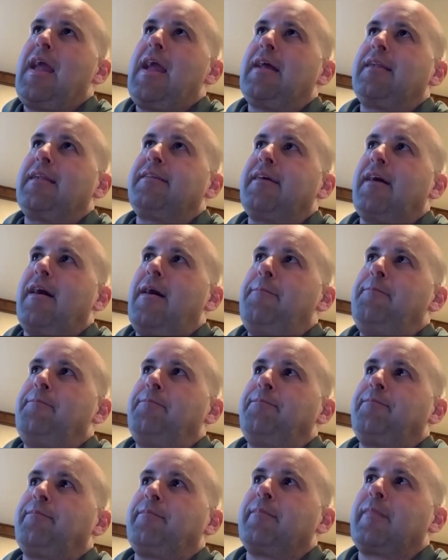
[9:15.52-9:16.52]
And
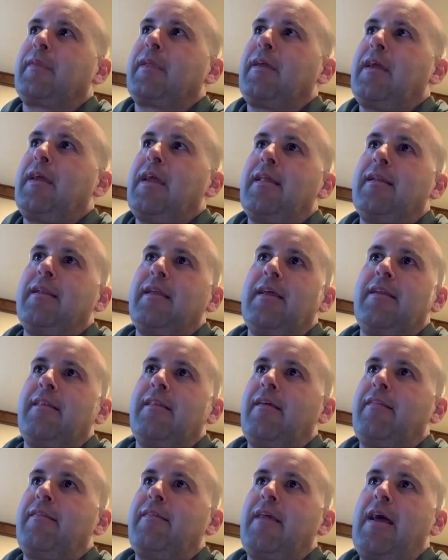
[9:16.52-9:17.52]

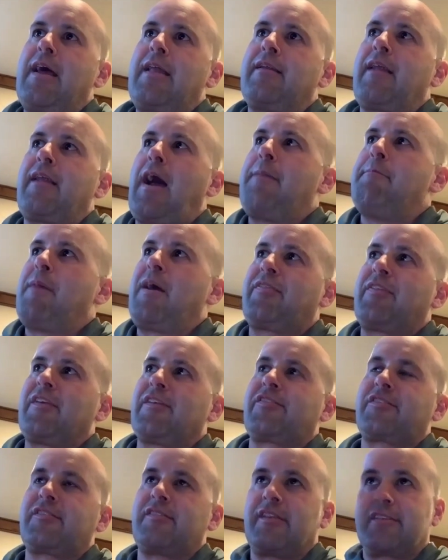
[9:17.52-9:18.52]
and then I met
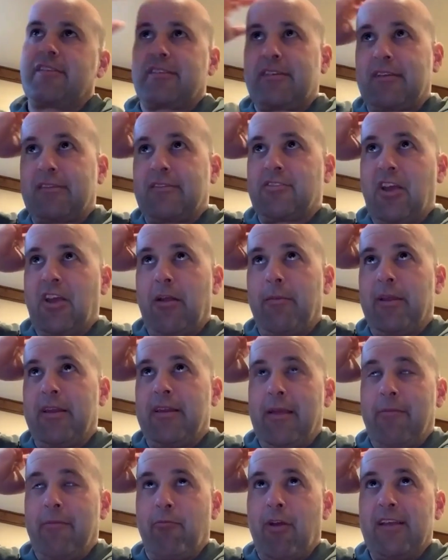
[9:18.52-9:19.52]
this gentleman
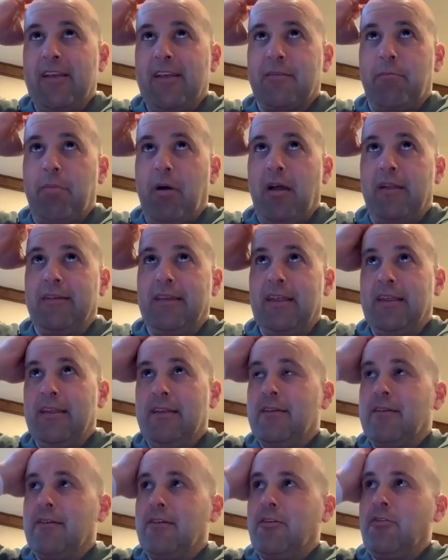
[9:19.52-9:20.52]
named Reza
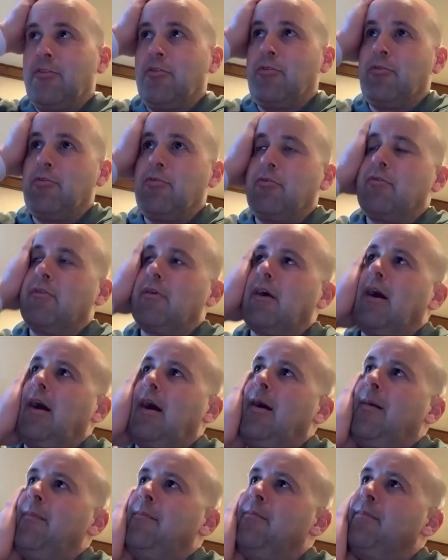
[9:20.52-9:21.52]
Bundy, who
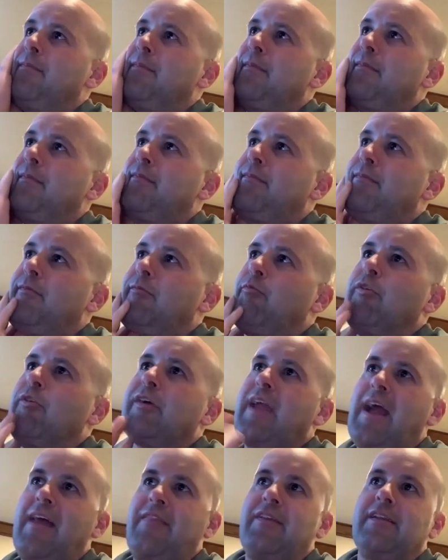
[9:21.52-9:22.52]

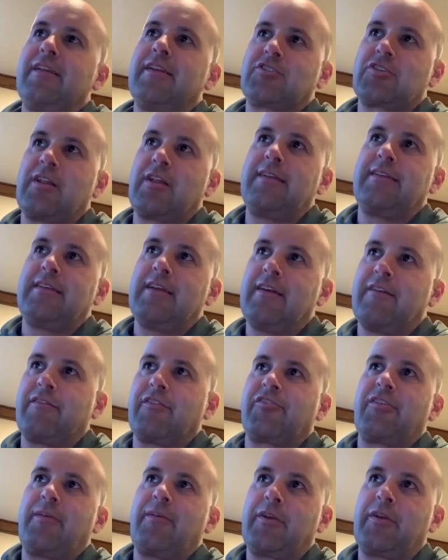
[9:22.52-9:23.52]
really had the initial idea
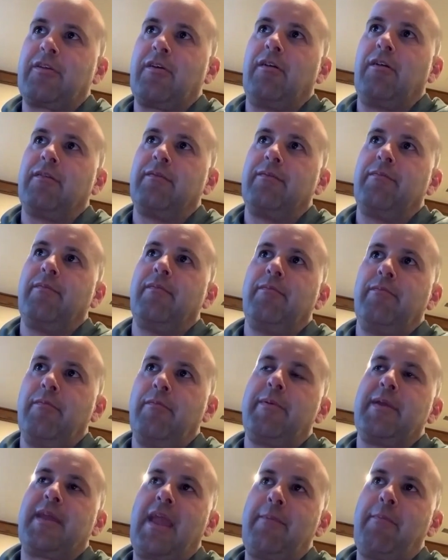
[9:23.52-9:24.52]
for something called
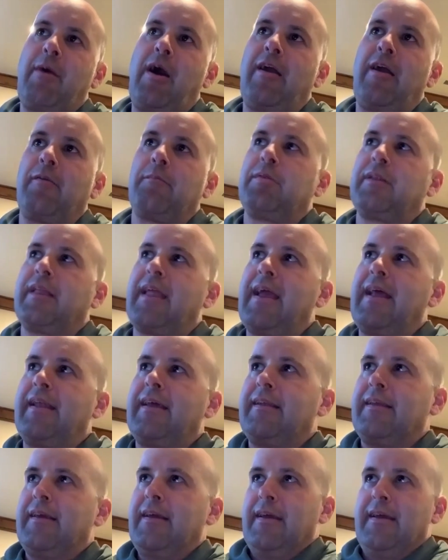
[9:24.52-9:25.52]
that became Iron
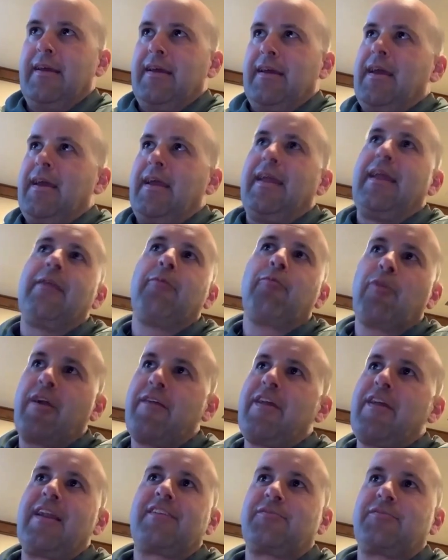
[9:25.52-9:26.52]
Planet. He didn't really
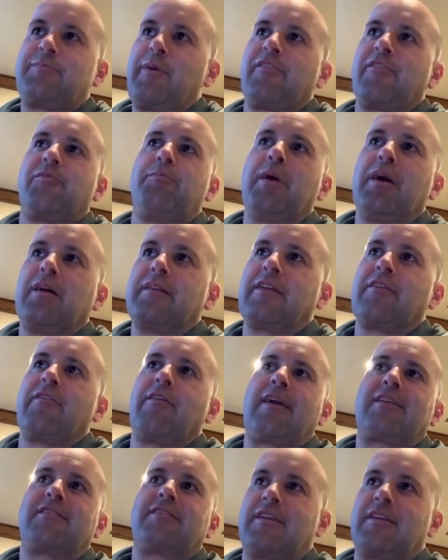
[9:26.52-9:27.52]
have any experience building
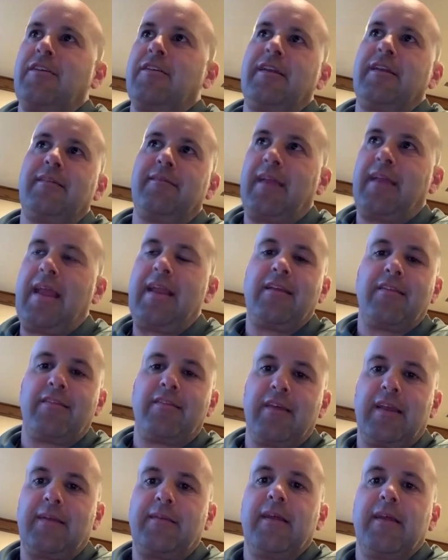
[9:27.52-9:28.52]
or executing
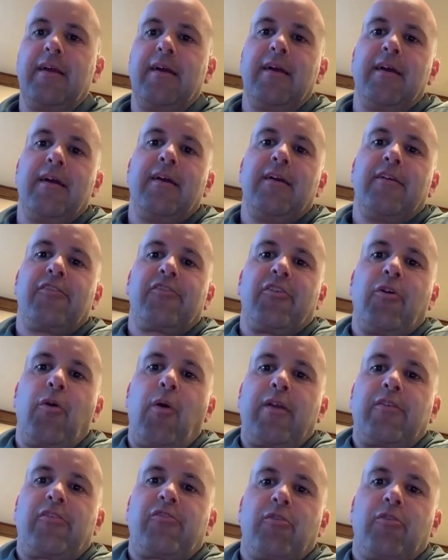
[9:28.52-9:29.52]
anything. So
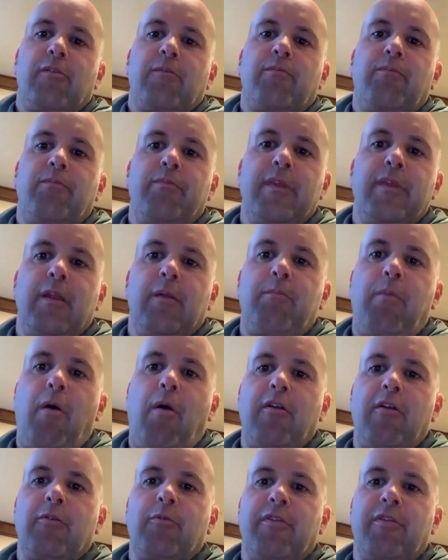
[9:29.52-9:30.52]
I sort of, you know,
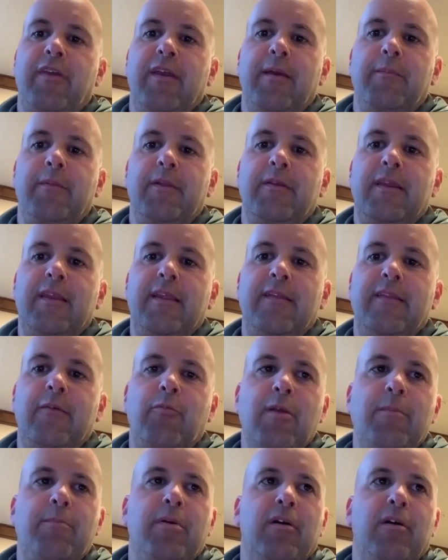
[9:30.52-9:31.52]
partnered with him, and then
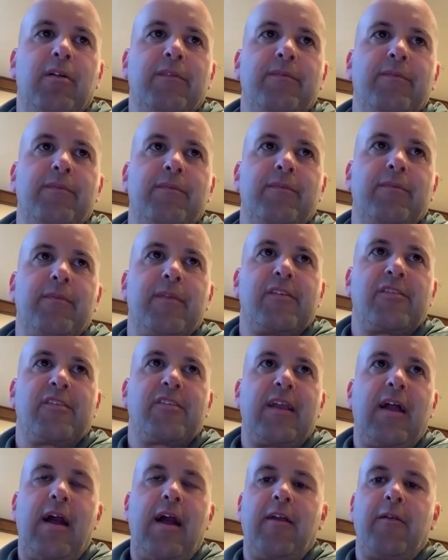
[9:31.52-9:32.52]
we built this
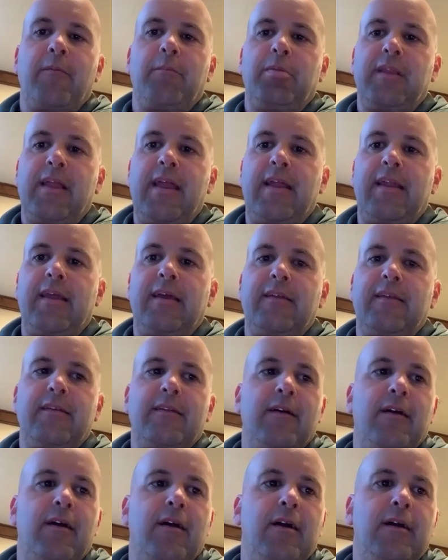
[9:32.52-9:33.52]
thing, Iron Planet,
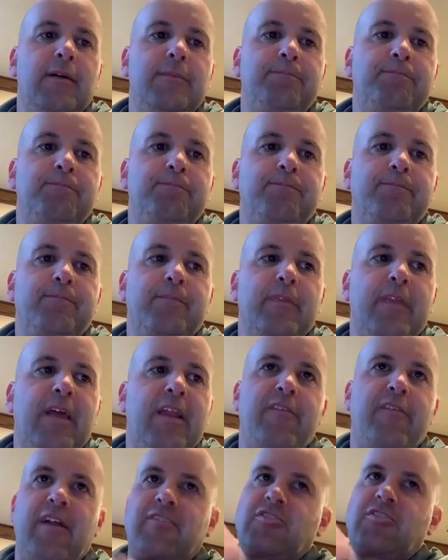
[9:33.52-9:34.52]
that
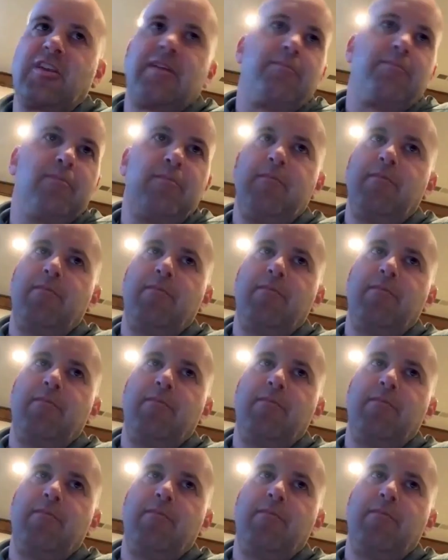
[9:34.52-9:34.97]
eventually,